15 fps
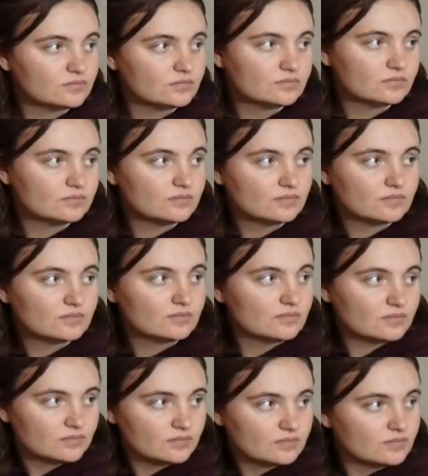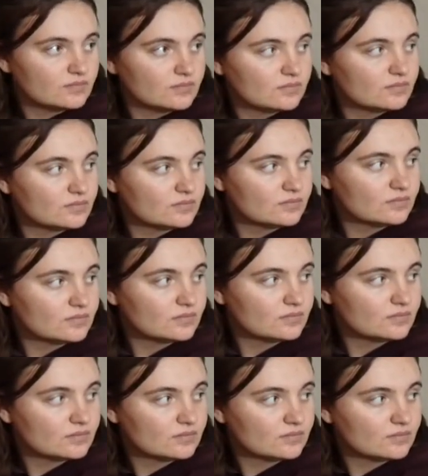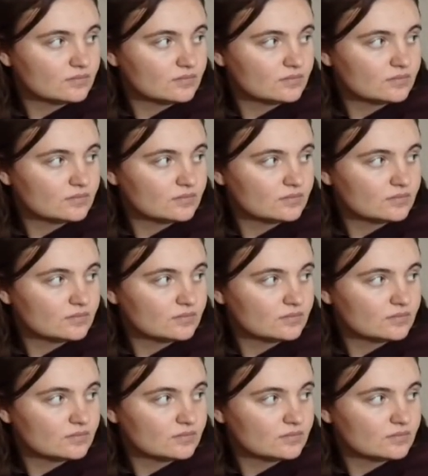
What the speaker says: This person isn't speaking.